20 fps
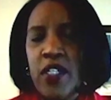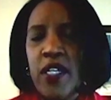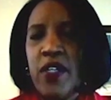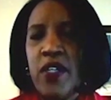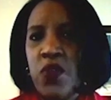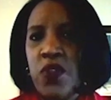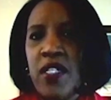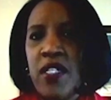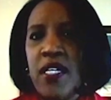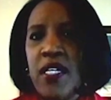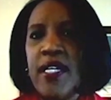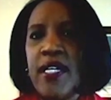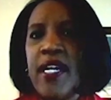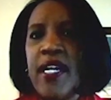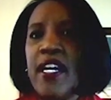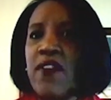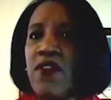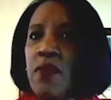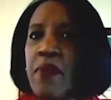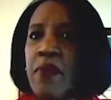Understanding not
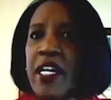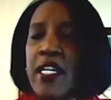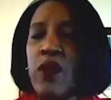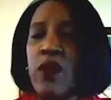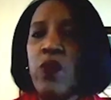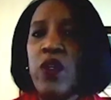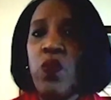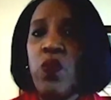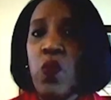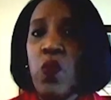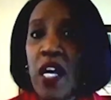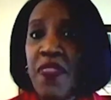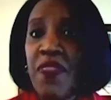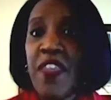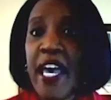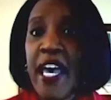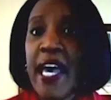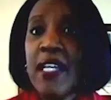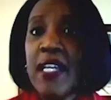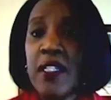everybody would want
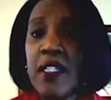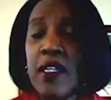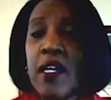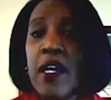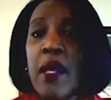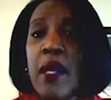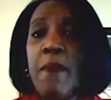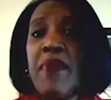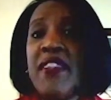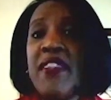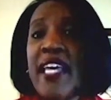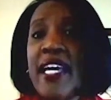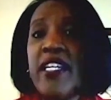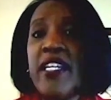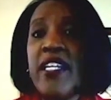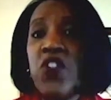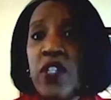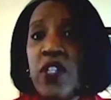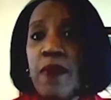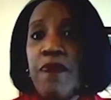that, but that
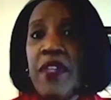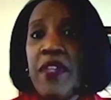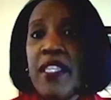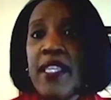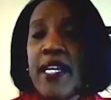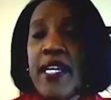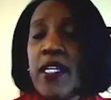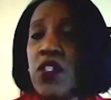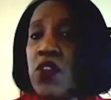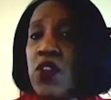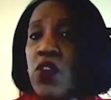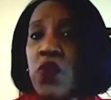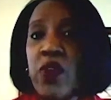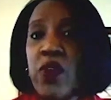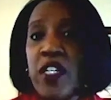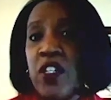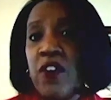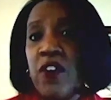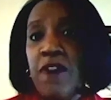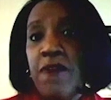is something that is a
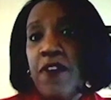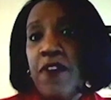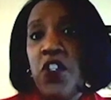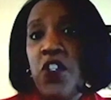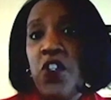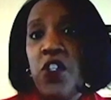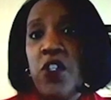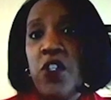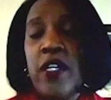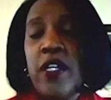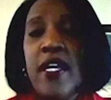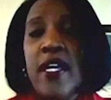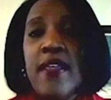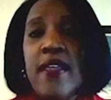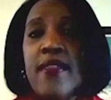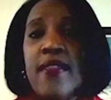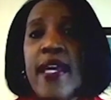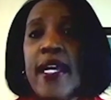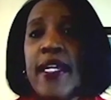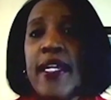critical feature
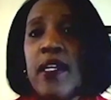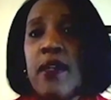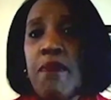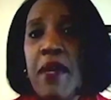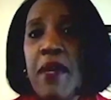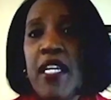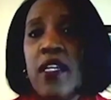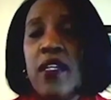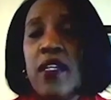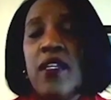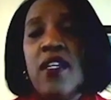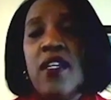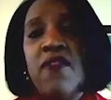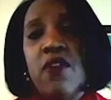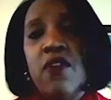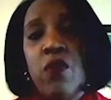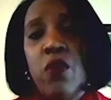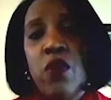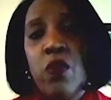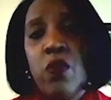that can make it
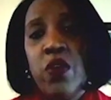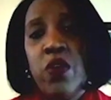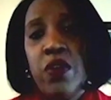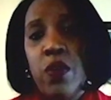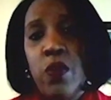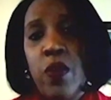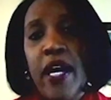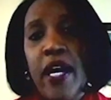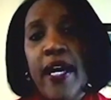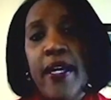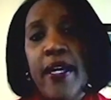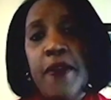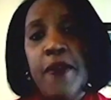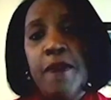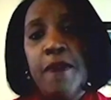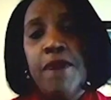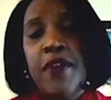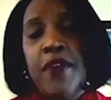even more worthwhile.